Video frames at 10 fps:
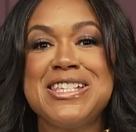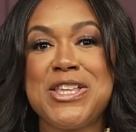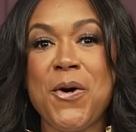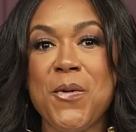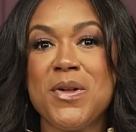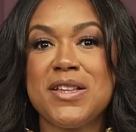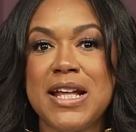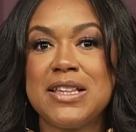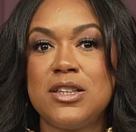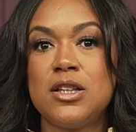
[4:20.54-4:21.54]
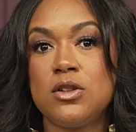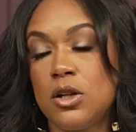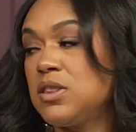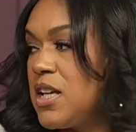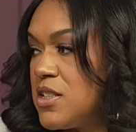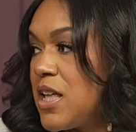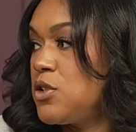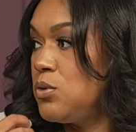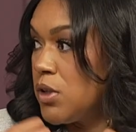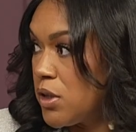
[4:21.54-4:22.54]
So there are things that
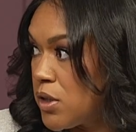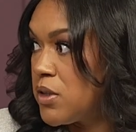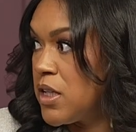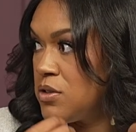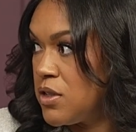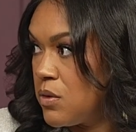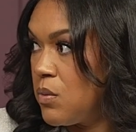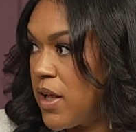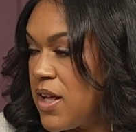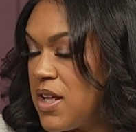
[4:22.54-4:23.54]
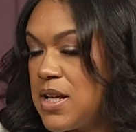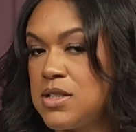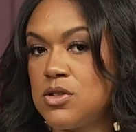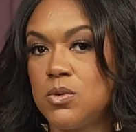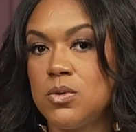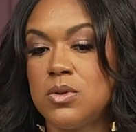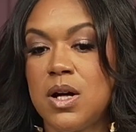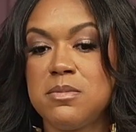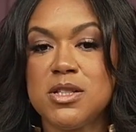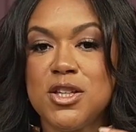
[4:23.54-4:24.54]
you learn that you took away in school.
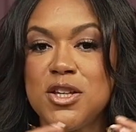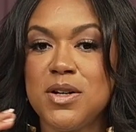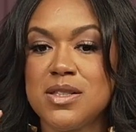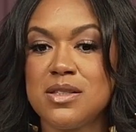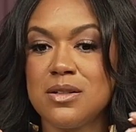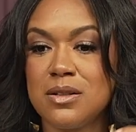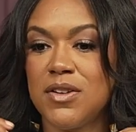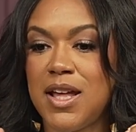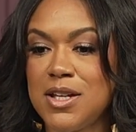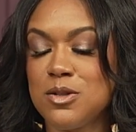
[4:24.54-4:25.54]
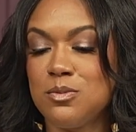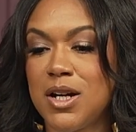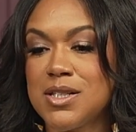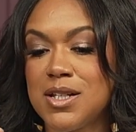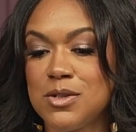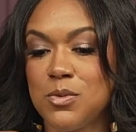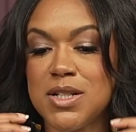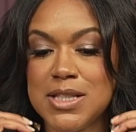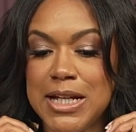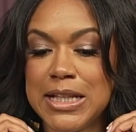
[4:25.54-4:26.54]
I'm just curious, the certification process, what
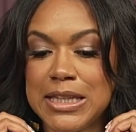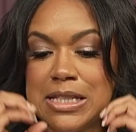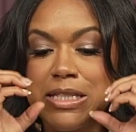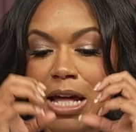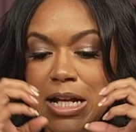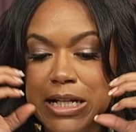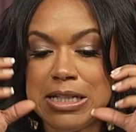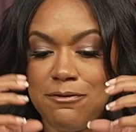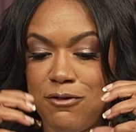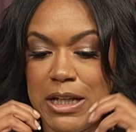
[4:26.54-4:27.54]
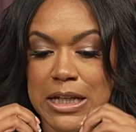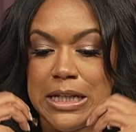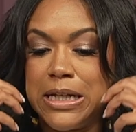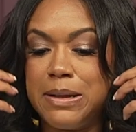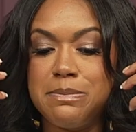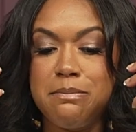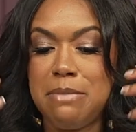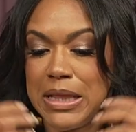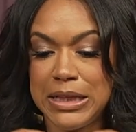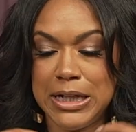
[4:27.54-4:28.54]
is the scientific
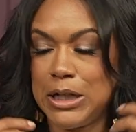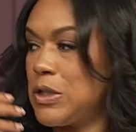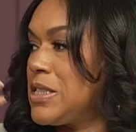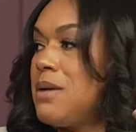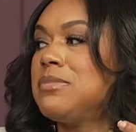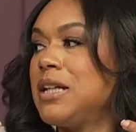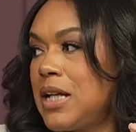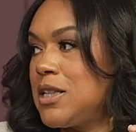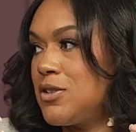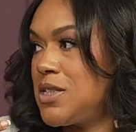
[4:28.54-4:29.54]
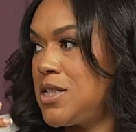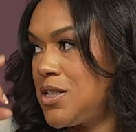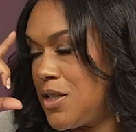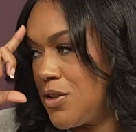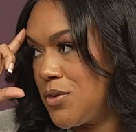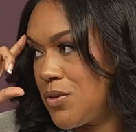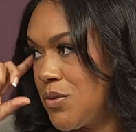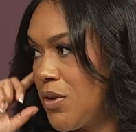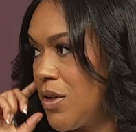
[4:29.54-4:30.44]
method or something that they're teaching you?